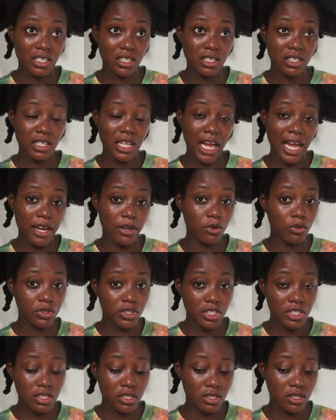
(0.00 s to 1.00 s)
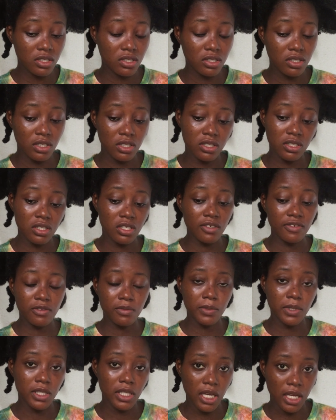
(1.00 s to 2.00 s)
that I noticed it gives
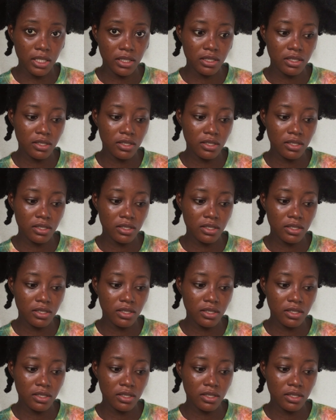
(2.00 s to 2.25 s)
me that.